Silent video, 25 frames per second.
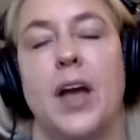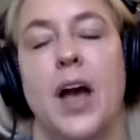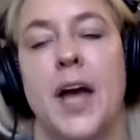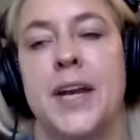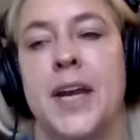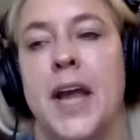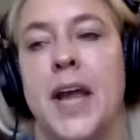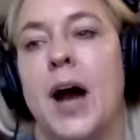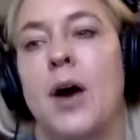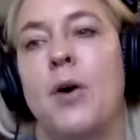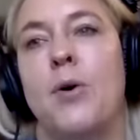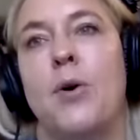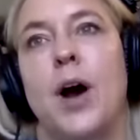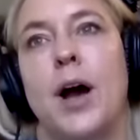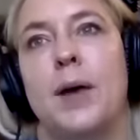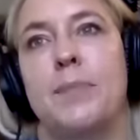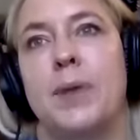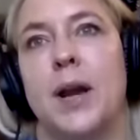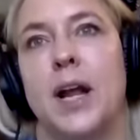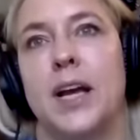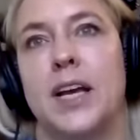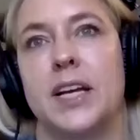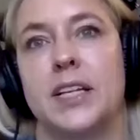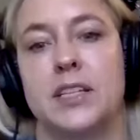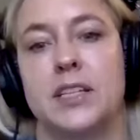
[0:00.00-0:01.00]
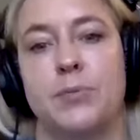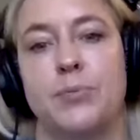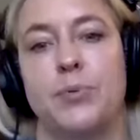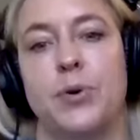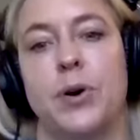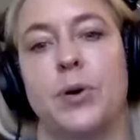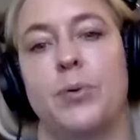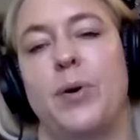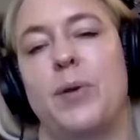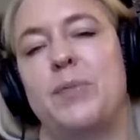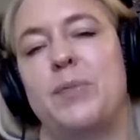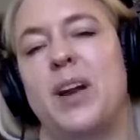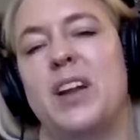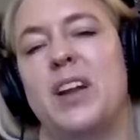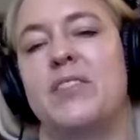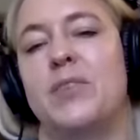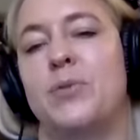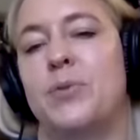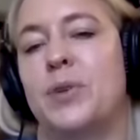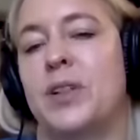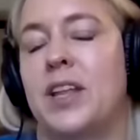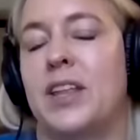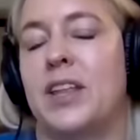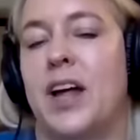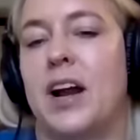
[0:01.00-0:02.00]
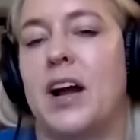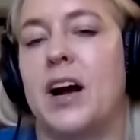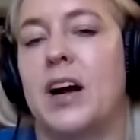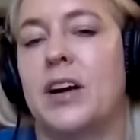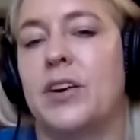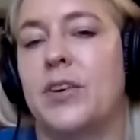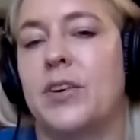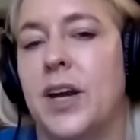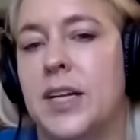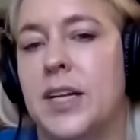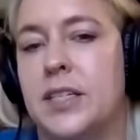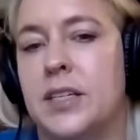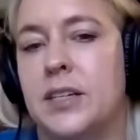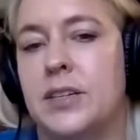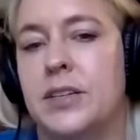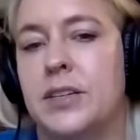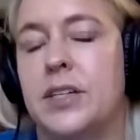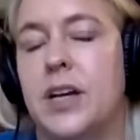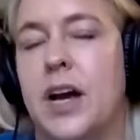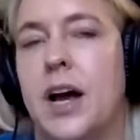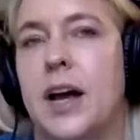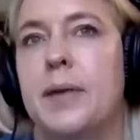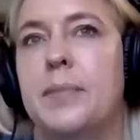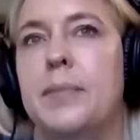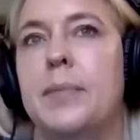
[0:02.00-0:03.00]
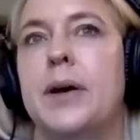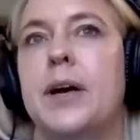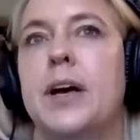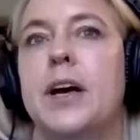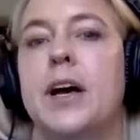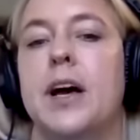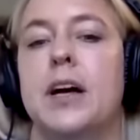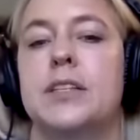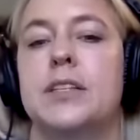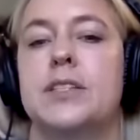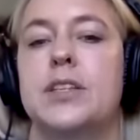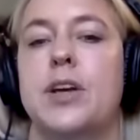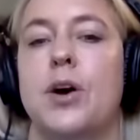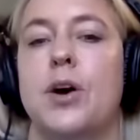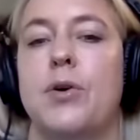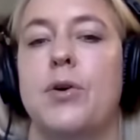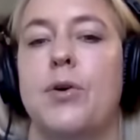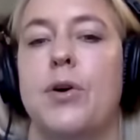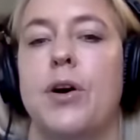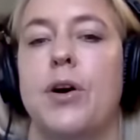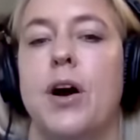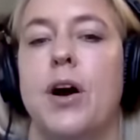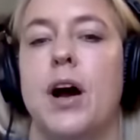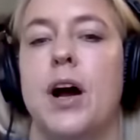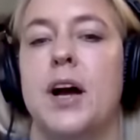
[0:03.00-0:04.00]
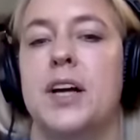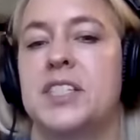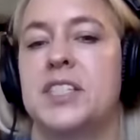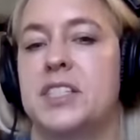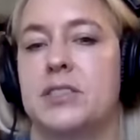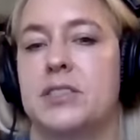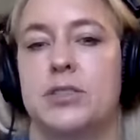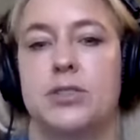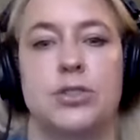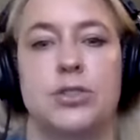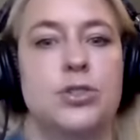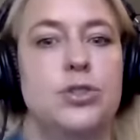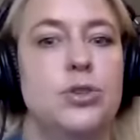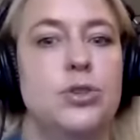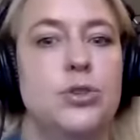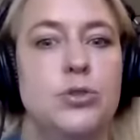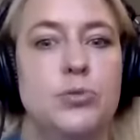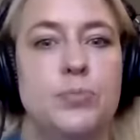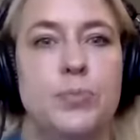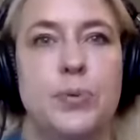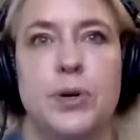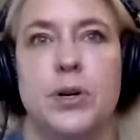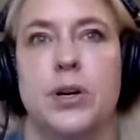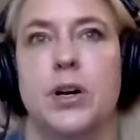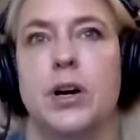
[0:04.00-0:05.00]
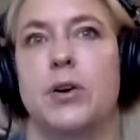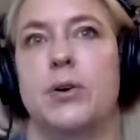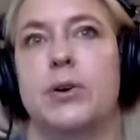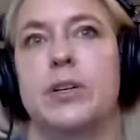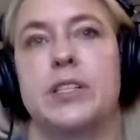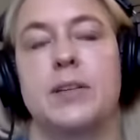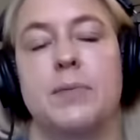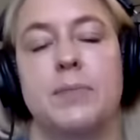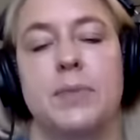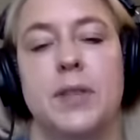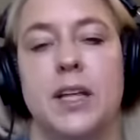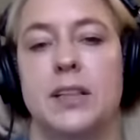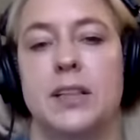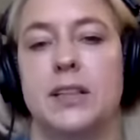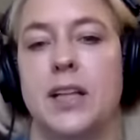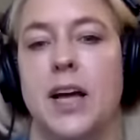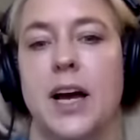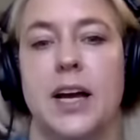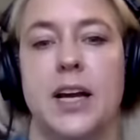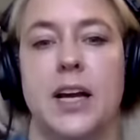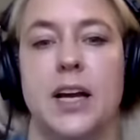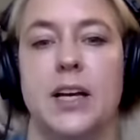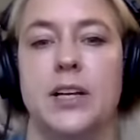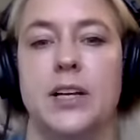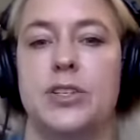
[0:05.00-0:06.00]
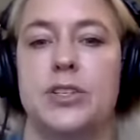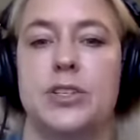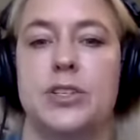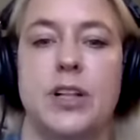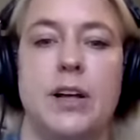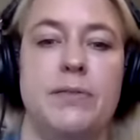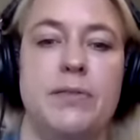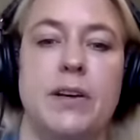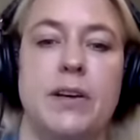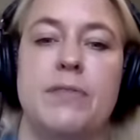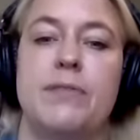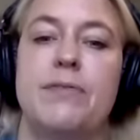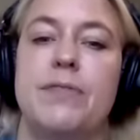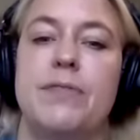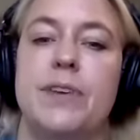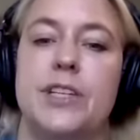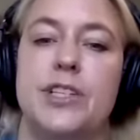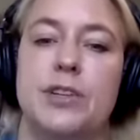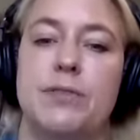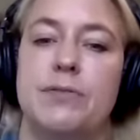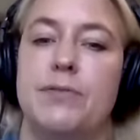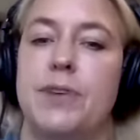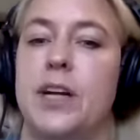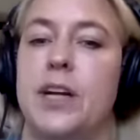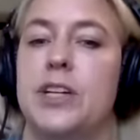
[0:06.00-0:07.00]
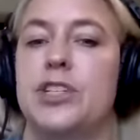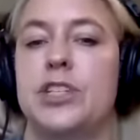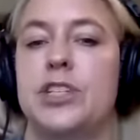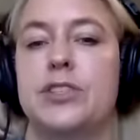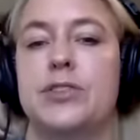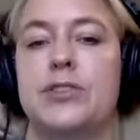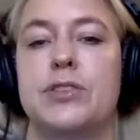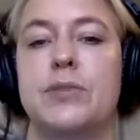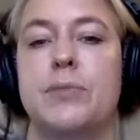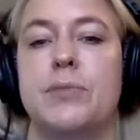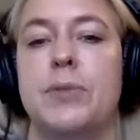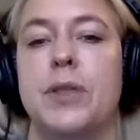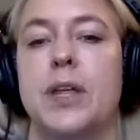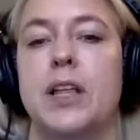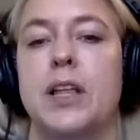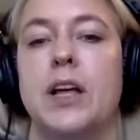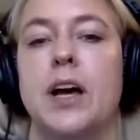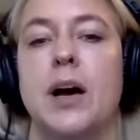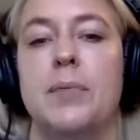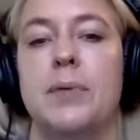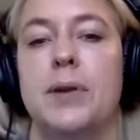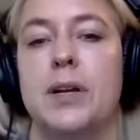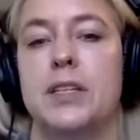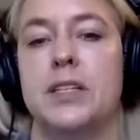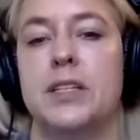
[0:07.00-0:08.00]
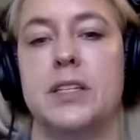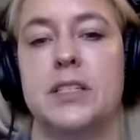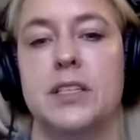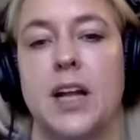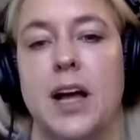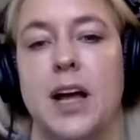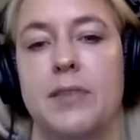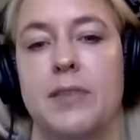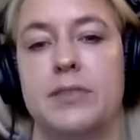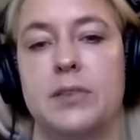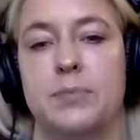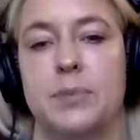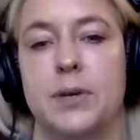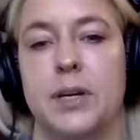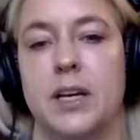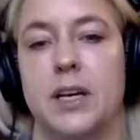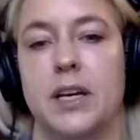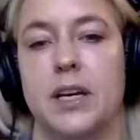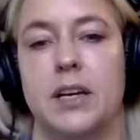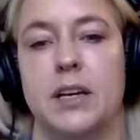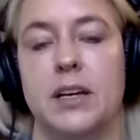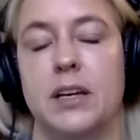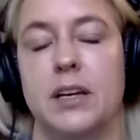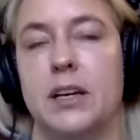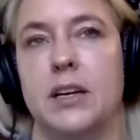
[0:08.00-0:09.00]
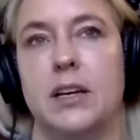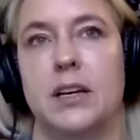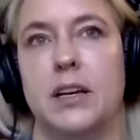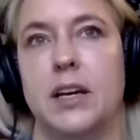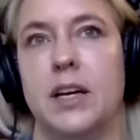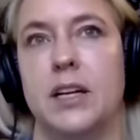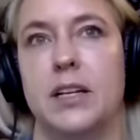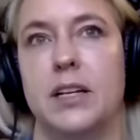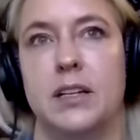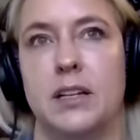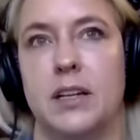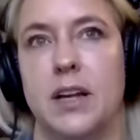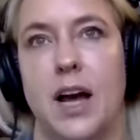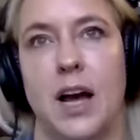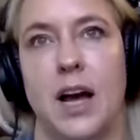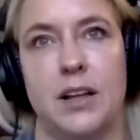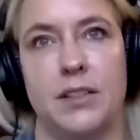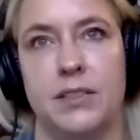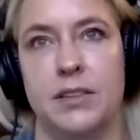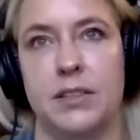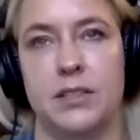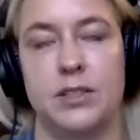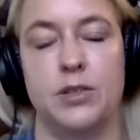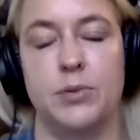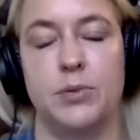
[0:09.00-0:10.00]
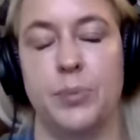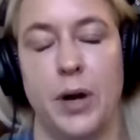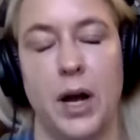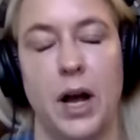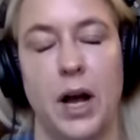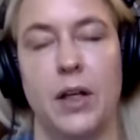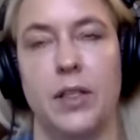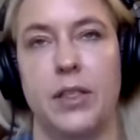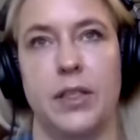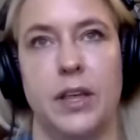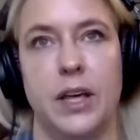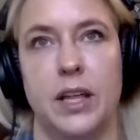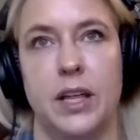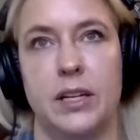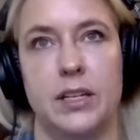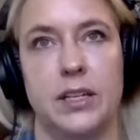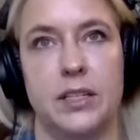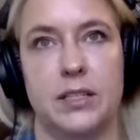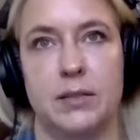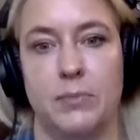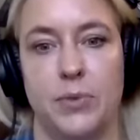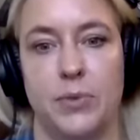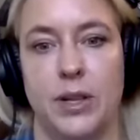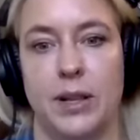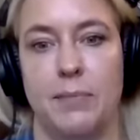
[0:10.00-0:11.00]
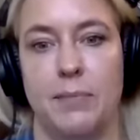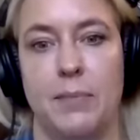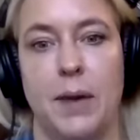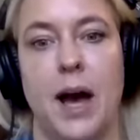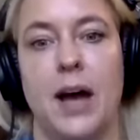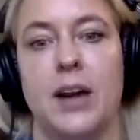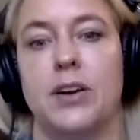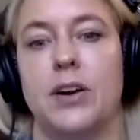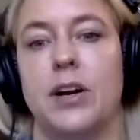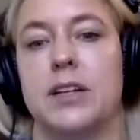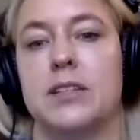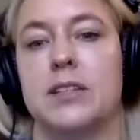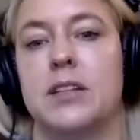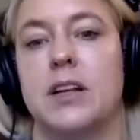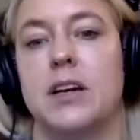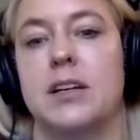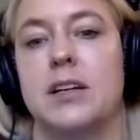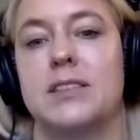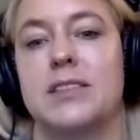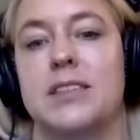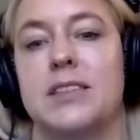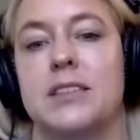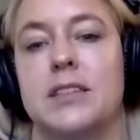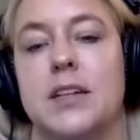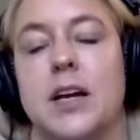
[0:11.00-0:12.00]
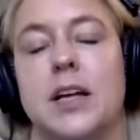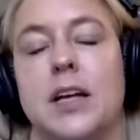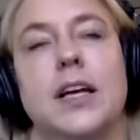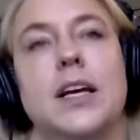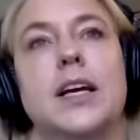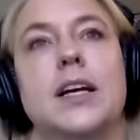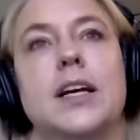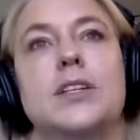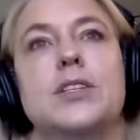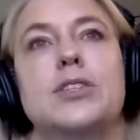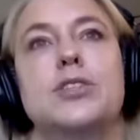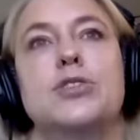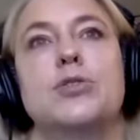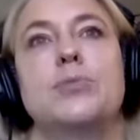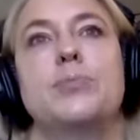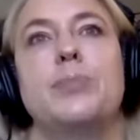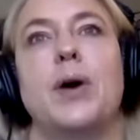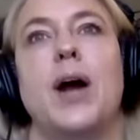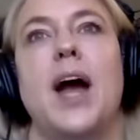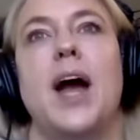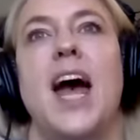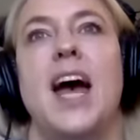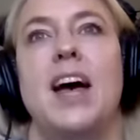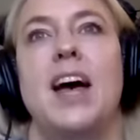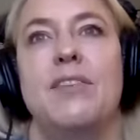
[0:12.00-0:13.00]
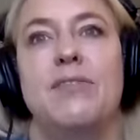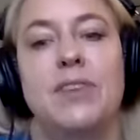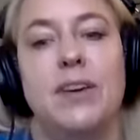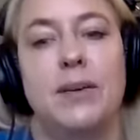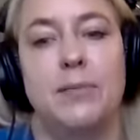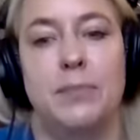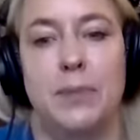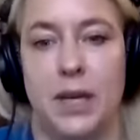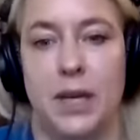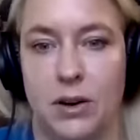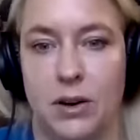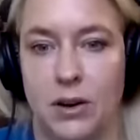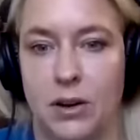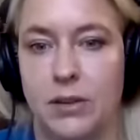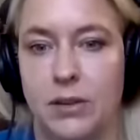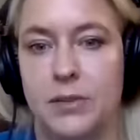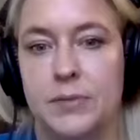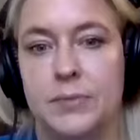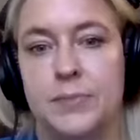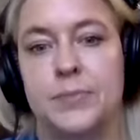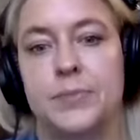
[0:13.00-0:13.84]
And now, I mean, I get to the point where I'm not even really that hungry at dinner time. So a soup or something light, I usually have like fish and veggies or something. I mean, it doesn't have to be super healthy. It doesn't really matter as long as it's not like a super heavy meal.